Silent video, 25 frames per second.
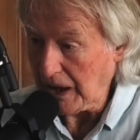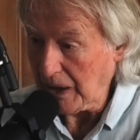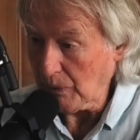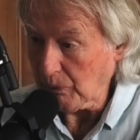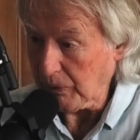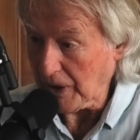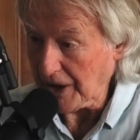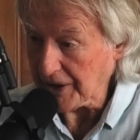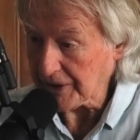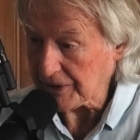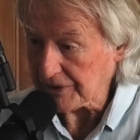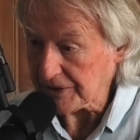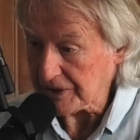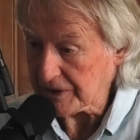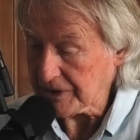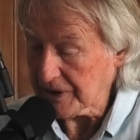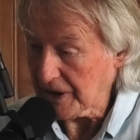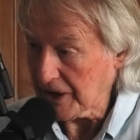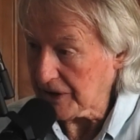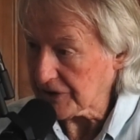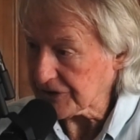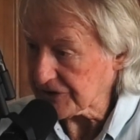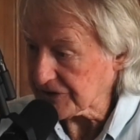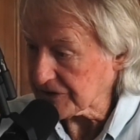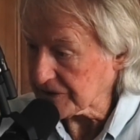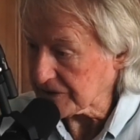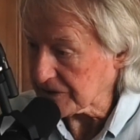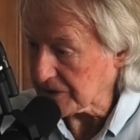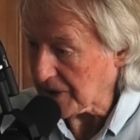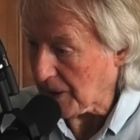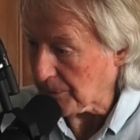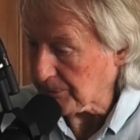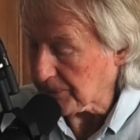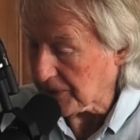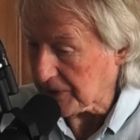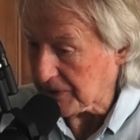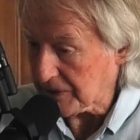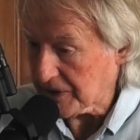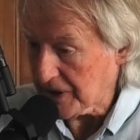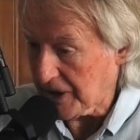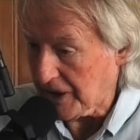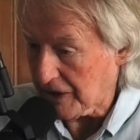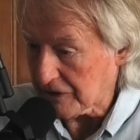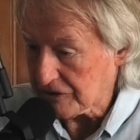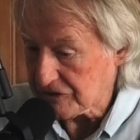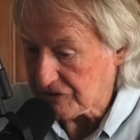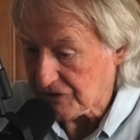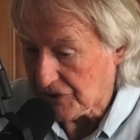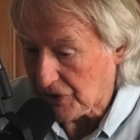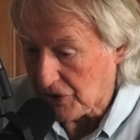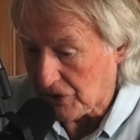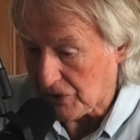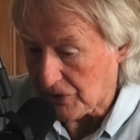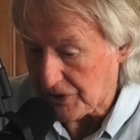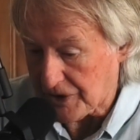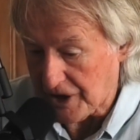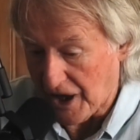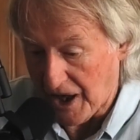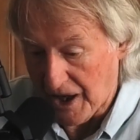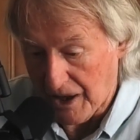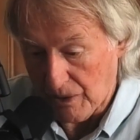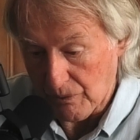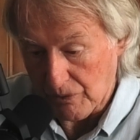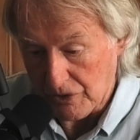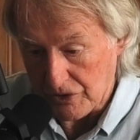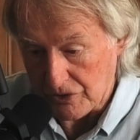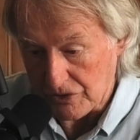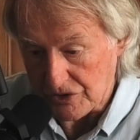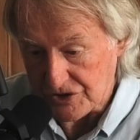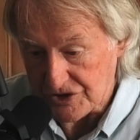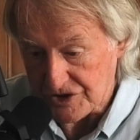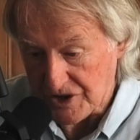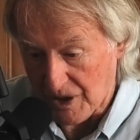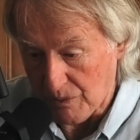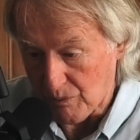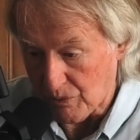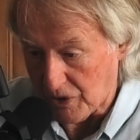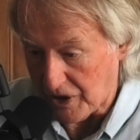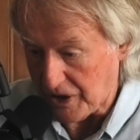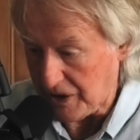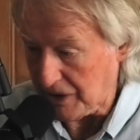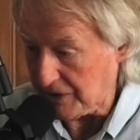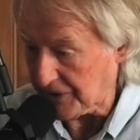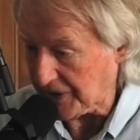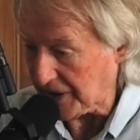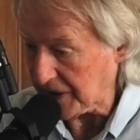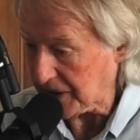one of the tests up in Townsville or Darwin or somewhere,